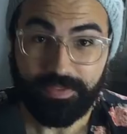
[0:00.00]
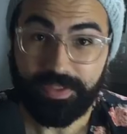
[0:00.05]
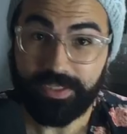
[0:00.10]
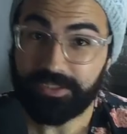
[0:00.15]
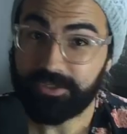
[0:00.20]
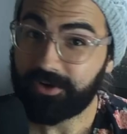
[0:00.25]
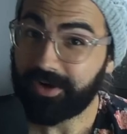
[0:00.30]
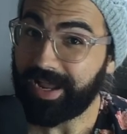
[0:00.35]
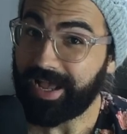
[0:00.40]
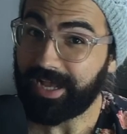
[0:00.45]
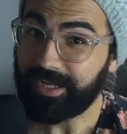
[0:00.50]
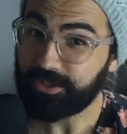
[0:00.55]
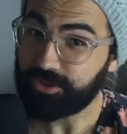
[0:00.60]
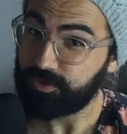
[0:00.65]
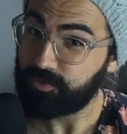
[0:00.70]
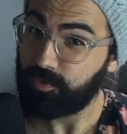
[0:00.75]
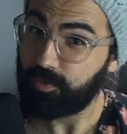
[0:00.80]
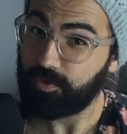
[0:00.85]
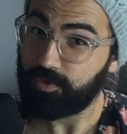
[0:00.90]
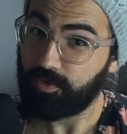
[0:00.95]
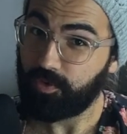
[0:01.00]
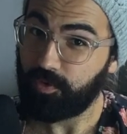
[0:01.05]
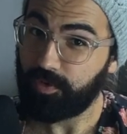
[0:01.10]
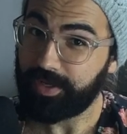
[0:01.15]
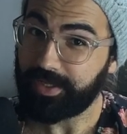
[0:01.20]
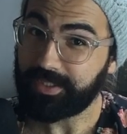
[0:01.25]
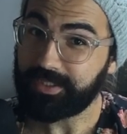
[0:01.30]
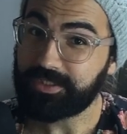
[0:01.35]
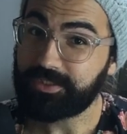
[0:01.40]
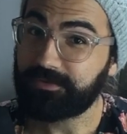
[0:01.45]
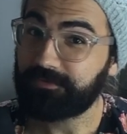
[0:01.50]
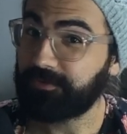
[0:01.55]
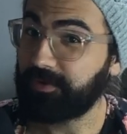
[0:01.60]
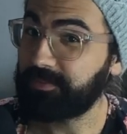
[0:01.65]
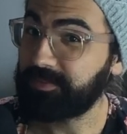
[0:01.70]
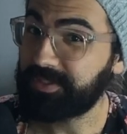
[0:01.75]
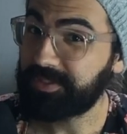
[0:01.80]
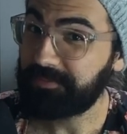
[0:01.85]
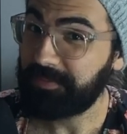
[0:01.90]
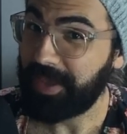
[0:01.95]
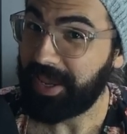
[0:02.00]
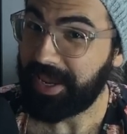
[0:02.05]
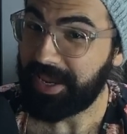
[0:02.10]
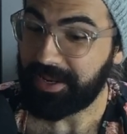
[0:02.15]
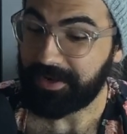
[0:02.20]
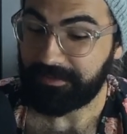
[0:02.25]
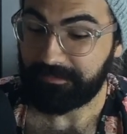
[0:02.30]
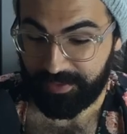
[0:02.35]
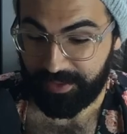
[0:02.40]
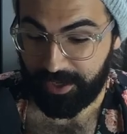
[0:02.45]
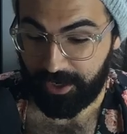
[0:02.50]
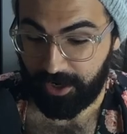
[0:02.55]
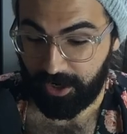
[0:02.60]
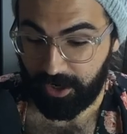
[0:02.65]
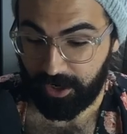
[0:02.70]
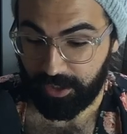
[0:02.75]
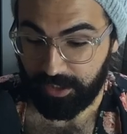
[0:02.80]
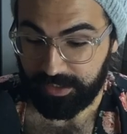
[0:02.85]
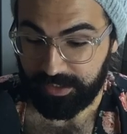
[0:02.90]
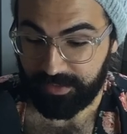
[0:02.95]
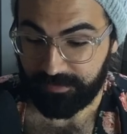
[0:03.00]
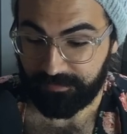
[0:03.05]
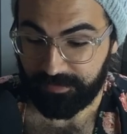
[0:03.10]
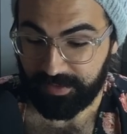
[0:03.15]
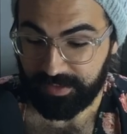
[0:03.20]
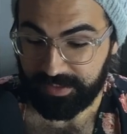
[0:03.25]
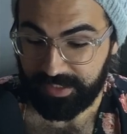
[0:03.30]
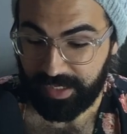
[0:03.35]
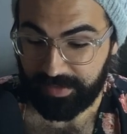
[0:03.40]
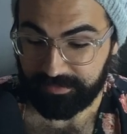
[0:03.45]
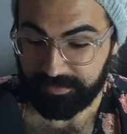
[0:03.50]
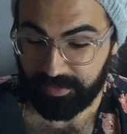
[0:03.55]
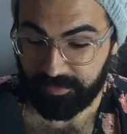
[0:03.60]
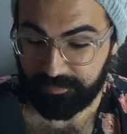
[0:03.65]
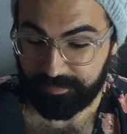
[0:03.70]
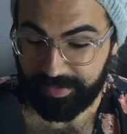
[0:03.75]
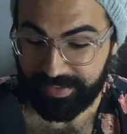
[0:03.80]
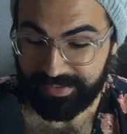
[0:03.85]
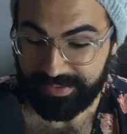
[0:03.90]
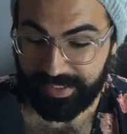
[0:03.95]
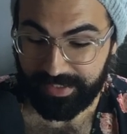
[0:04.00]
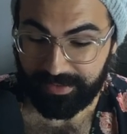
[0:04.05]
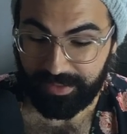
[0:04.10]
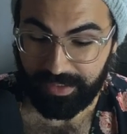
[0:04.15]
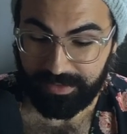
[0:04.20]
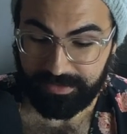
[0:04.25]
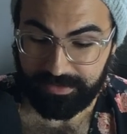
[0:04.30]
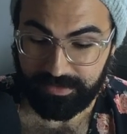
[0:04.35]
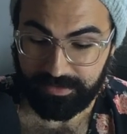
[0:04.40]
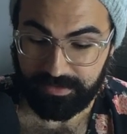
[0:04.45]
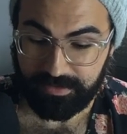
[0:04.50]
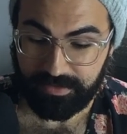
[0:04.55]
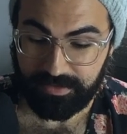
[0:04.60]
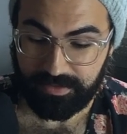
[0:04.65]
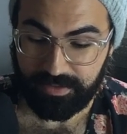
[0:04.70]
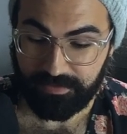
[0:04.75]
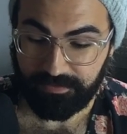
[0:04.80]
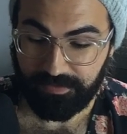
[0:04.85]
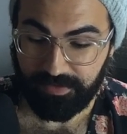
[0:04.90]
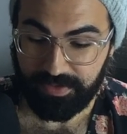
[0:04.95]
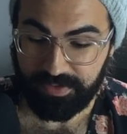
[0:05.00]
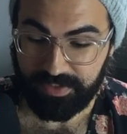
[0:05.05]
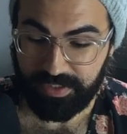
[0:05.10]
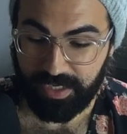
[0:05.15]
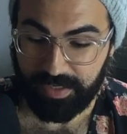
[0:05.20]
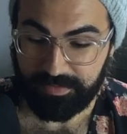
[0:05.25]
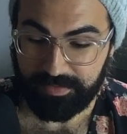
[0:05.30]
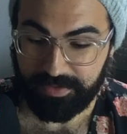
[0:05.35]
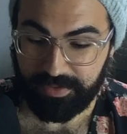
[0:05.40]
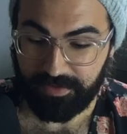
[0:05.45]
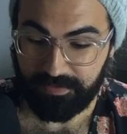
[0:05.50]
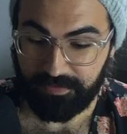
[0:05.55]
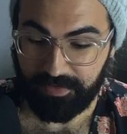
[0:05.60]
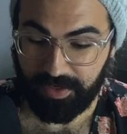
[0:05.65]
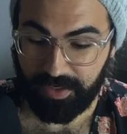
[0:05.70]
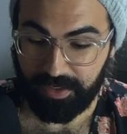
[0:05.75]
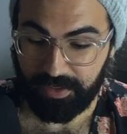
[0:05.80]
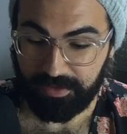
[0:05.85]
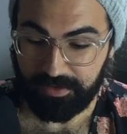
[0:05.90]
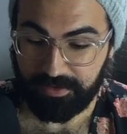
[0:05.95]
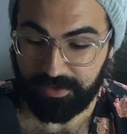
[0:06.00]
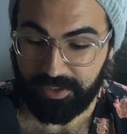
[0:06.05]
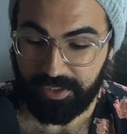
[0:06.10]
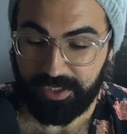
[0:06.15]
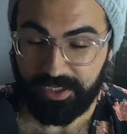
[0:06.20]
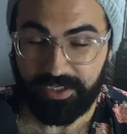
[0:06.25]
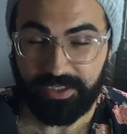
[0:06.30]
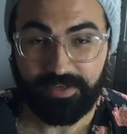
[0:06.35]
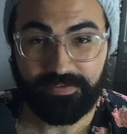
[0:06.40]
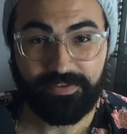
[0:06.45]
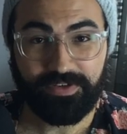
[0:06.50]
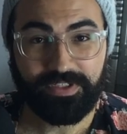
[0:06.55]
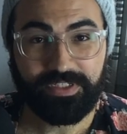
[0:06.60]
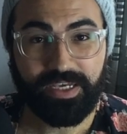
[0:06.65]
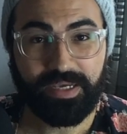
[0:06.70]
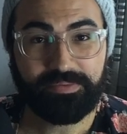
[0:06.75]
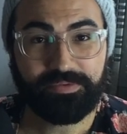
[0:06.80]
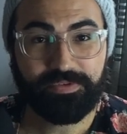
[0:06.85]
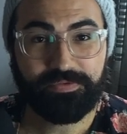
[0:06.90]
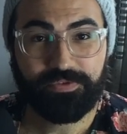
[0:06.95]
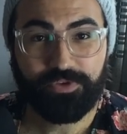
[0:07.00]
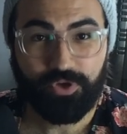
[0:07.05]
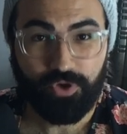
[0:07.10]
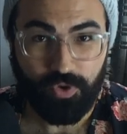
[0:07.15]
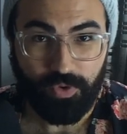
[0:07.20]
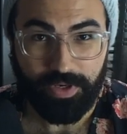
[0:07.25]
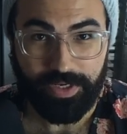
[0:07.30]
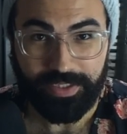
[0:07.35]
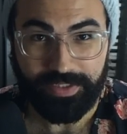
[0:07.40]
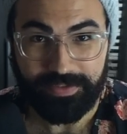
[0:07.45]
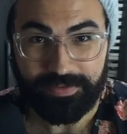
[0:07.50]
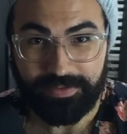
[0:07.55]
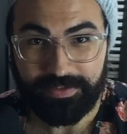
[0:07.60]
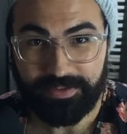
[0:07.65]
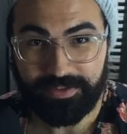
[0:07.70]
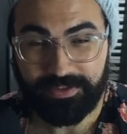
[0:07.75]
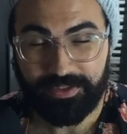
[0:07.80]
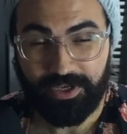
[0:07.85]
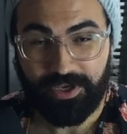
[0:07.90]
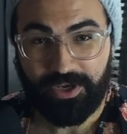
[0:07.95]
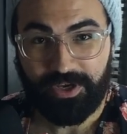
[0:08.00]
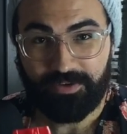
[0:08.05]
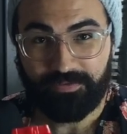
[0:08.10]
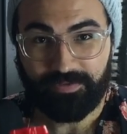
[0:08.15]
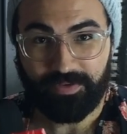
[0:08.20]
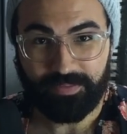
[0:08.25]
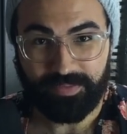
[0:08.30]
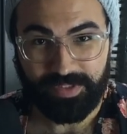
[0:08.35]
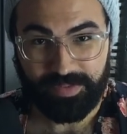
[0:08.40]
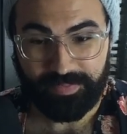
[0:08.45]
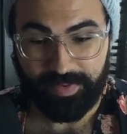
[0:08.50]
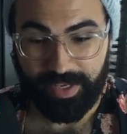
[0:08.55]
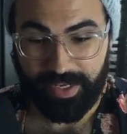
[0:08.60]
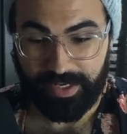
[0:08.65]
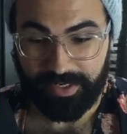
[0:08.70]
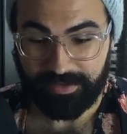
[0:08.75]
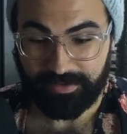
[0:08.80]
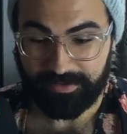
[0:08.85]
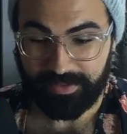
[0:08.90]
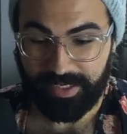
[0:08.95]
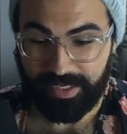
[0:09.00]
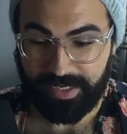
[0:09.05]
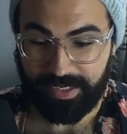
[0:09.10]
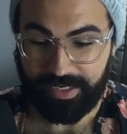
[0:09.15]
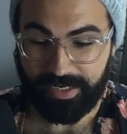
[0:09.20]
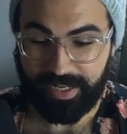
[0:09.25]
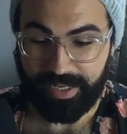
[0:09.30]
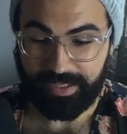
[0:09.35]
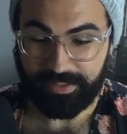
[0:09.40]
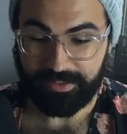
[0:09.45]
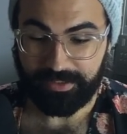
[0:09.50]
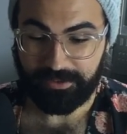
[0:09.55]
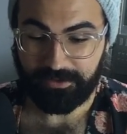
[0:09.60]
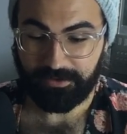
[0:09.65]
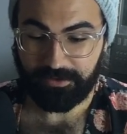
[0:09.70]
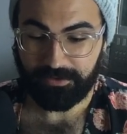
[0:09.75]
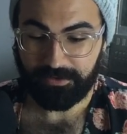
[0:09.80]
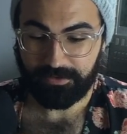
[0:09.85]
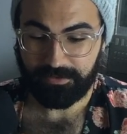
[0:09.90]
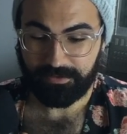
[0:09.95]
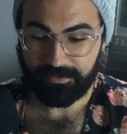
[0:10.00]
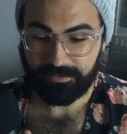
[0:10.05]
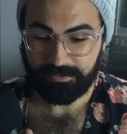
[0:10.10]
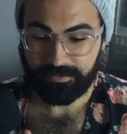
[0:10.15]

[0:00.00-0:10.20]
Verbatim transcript: These are actual coins from Spain. They are different types of pesetas, different types of uh, different types of coins from Spain in a little